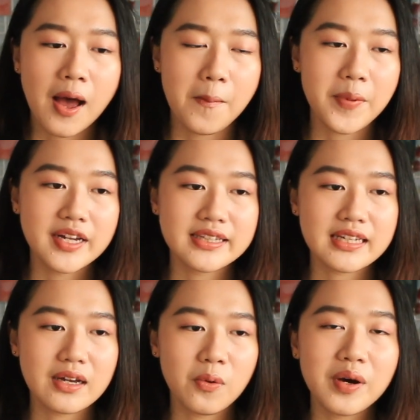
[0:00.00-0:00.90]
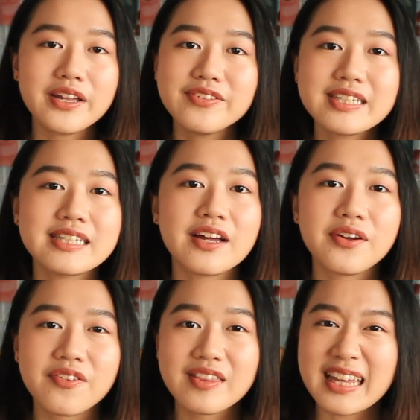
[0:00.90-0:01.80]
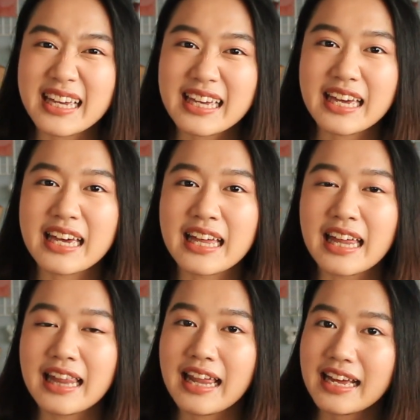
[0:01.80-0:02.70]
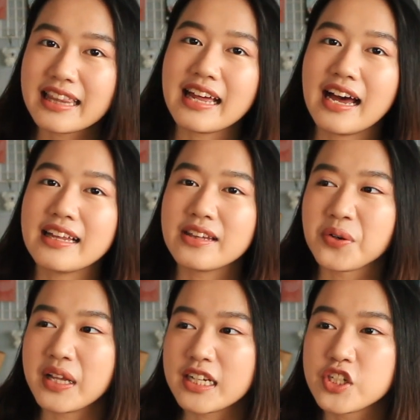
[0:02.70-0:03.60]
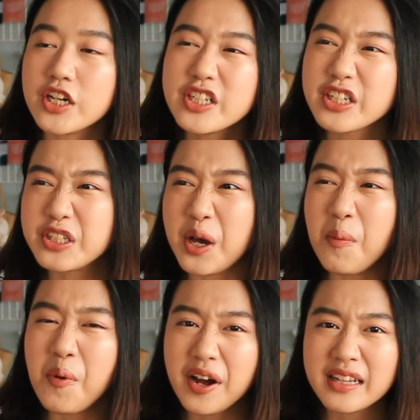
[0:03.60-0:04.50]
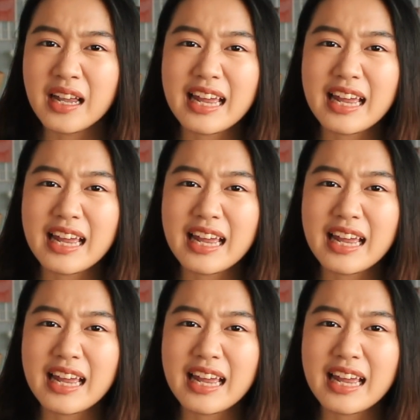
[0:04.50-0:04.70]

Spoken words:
But what if instead of thinking like that or like judging someone,